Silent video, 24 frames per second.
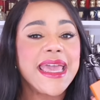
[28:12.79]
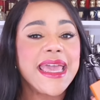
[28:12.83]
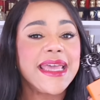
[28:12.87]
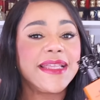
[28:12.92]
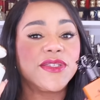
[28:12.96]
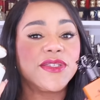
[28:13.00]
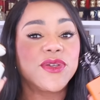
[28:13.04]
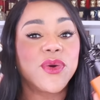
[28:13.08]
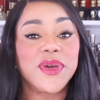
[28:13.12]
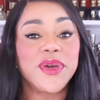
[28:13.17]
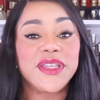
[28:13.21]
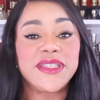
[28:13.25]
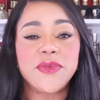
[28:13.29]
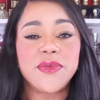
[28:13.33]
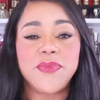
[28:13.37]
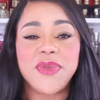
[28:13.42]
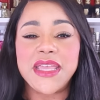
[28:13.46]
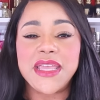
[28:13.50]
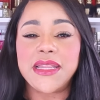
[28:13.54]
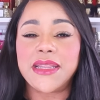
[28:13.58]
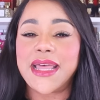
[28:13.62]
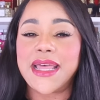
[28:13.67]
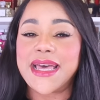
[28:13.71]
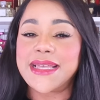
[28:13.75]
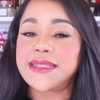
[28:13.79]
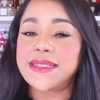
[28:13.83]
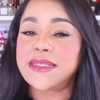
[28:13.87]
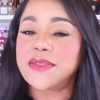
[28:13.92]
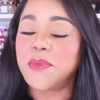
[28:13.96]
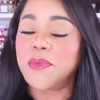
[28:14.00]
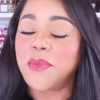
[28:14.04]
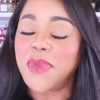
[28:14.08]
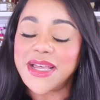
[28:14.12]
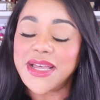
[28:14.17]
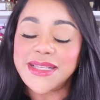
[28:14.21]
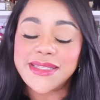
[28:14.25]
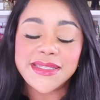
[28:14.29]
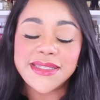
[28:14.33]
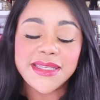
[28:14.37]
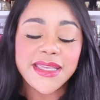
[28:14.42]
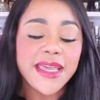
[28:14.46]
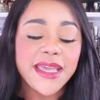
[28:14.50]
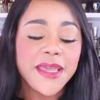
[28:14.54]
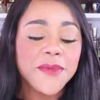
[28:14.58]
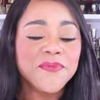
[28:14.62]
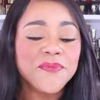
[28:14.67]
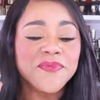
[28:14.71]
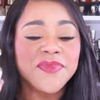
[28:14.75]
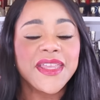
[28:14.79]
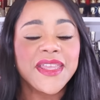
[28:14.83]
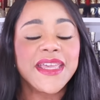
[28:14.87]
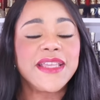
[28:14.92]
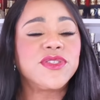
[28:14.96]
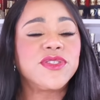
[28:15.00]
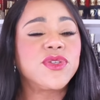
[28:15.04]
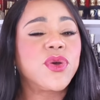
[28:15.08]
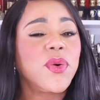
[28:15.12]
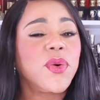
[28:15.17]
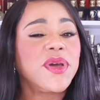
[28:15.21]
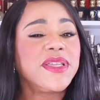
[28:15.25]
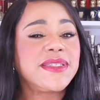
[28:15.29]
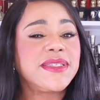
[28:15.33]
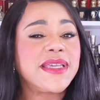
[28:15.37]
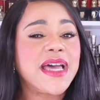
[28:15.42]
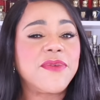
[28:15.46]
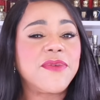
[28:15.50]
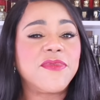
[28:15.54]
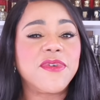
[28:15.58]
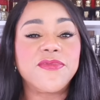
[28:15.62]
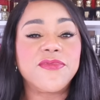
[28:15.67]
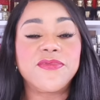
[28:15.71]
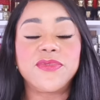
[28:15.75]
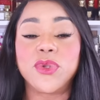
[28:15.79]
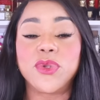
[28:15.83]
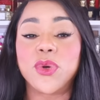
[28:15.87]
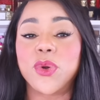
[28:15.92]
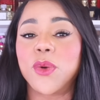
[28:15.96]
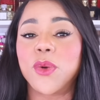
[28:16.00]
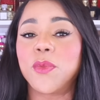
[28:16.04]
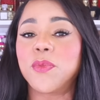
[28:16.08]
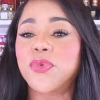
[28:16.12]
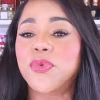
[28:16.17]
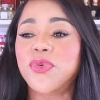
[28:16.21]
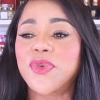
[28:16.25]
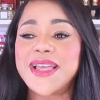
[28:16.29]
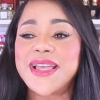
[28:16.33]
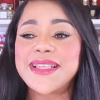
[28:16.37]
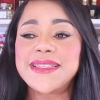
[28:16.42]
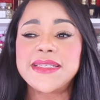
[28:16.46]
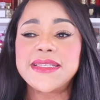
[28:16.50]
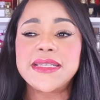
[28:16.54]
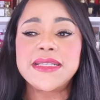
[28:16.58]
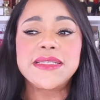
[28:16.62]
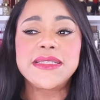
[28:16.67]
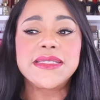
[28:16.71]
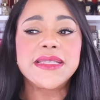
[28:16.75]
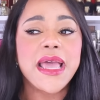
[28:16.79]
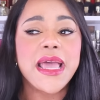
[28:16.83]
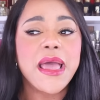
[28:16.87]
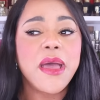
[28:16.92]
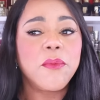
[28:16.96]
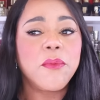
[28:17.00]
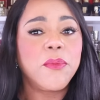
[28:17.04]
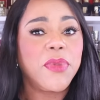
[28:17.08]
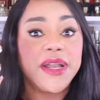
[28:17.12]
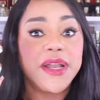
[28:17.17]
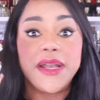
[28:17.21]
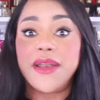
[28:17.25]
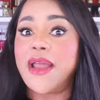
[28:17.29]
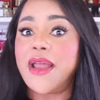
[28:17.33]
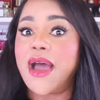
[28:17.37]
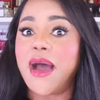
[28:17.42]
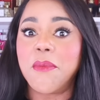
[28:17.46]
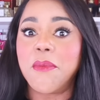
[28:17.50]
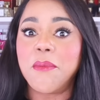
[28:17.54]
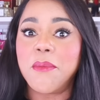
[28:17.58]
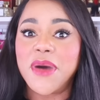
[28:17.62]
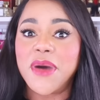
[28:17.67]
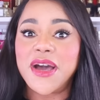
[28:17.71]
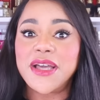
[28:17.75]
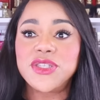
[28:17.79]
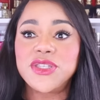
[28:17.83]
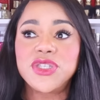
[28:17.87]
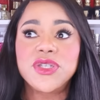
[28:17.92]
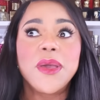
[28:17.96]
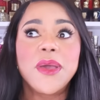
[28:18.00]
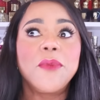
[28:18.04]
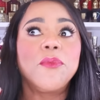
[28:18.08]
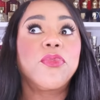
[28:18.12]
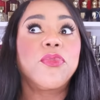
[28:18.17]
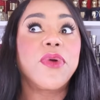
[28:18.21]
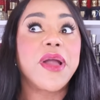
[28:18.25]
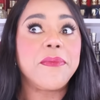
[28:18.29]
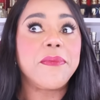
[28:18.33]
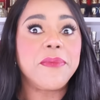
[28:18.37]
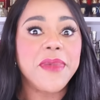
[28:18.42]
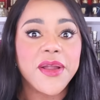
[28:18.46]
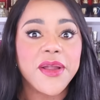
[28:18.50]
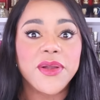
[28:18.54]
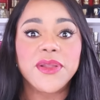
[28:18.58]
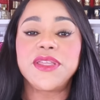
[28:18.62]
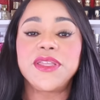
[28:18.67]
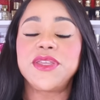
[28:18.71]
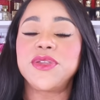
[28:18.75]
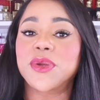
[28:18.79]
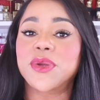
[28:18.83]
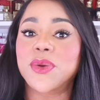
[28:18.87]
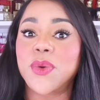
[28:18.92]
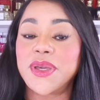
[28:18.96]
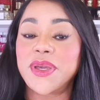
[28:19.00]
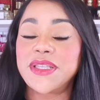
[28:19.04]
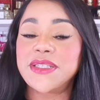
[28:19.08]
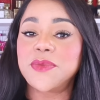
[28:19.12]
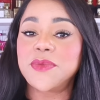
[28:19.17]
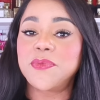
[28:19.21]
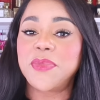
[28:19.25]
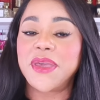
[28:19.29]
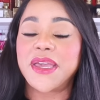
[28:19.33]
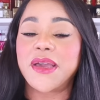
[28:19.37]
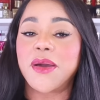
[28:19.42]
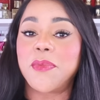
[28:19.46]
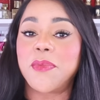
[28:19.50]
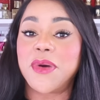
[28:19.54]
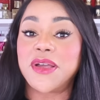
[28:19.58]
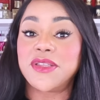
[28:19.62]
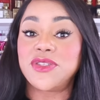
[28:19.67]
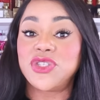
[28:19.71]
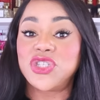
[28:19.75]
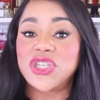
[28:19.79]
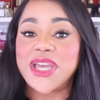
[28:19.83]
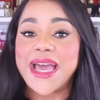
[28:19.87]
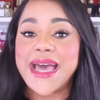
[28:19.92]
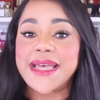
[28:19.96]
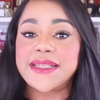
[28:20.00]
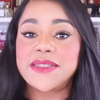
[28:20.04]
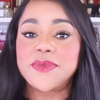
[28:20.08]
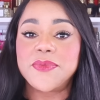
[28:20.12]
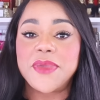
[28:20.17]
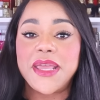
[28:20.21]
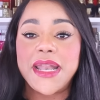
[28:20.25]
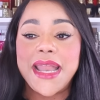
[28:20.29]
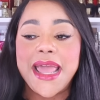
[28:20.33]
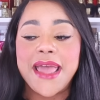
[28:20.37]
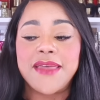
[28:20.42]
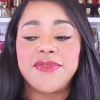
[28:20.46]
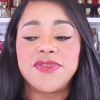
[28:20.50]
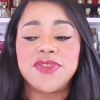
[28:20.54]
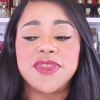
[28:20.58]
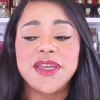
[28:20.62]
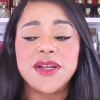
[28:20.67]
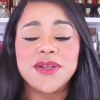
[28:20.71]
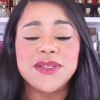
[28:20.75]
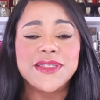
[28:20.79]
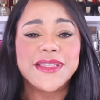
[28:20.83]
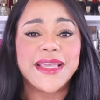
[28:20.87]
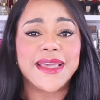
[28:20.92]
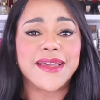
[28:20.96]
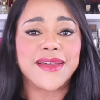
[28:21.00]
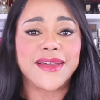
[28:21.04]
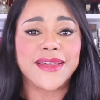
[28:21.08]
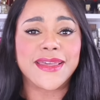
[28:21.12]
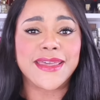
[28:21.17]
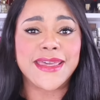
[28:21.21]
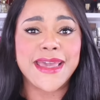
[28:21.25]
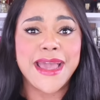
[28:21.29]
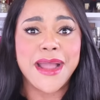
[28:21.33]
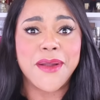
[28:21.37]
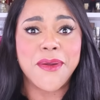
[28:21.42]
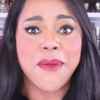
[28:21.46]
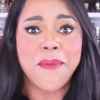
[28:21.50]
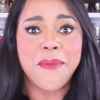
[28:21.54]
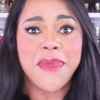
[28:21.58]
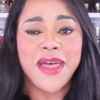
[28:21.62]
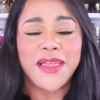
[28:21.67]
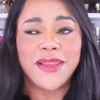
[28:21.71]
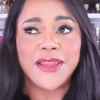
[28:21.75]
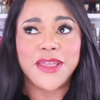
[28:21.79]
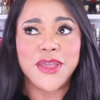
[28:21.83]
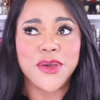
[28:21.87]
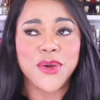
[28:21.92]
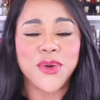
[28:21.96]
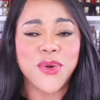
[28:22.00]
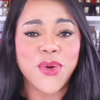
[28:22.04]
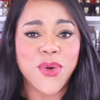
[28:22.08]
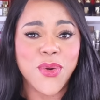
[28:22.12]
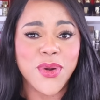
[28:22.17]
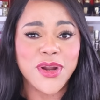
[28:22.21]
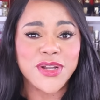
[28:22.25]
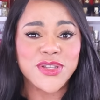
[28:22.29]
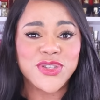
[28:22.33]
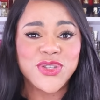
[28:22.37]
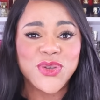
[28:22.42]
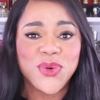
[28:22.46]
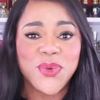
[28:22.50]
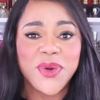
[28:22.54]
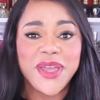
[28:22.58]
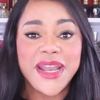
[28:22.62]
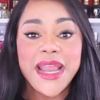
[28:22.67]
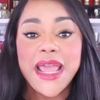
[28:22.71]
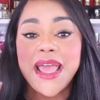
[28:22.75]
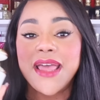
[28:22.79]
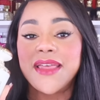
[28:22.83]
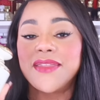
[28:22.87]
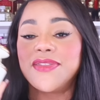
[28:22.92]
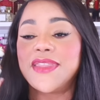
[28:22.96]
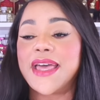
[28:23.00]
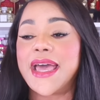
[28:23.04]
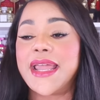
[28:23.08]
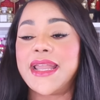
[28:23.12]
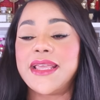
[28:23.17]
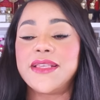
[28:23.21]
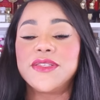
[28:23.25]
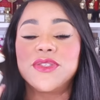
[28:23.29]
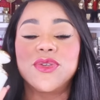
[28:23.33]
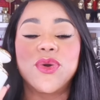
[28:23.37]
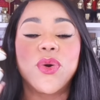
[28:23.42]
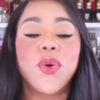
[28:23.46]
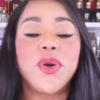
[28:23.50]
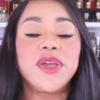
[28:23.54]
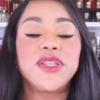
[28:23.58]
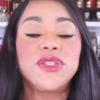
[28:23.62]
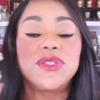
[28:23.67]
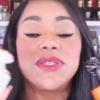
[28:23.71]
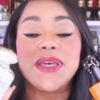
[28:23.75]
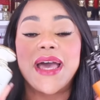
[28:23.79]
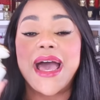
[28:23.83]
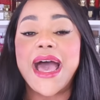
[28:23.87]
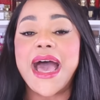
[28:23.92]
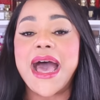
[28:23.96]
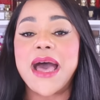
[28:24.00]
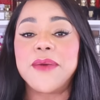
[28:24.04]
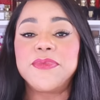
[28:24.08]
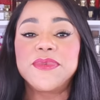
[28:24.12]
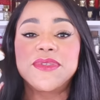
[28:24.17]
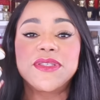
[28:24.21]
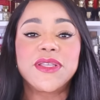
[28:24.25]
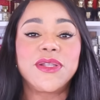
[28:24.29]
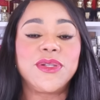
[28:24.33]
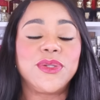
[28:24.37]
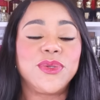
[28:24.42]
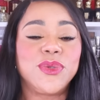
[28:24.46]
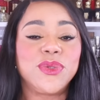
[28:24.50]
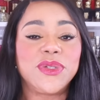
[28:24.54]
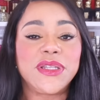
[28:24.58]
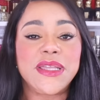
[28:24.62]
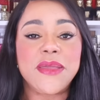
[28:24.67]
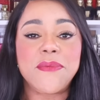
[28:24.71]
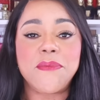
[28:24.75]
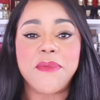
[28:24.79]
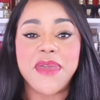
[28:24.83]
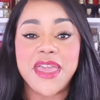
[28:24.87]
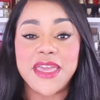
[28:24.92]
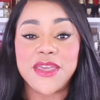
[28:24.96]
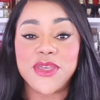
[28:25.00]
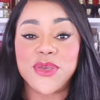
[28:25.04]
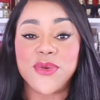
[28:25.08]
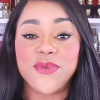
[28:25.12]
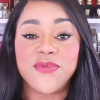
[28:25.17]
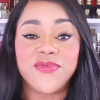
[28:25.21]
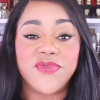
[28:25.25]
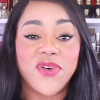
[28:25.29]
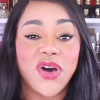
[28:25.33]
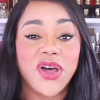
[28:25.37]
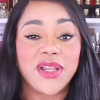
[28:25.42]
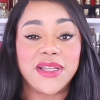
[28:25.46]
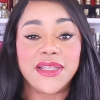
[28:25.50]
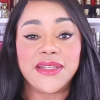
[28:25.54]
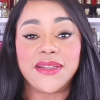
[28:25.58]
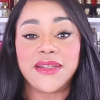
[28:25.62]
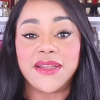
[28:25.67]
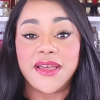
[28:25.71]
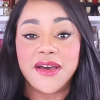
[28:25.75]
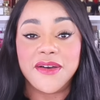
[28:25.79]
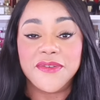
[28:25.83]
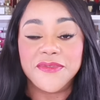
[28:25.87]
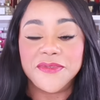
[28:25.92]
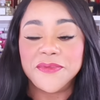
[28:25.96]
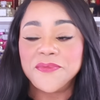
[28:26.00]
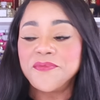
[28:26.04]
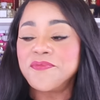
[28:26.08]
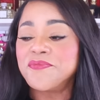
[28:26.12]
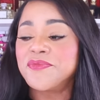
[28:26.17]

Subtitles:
It's going to be less musky. It's going to have a floral presence, but not much. Primarily, you're going to pick up on jasmine, and there's like a caramelly accord to it that is going to absolutely make you fall in love.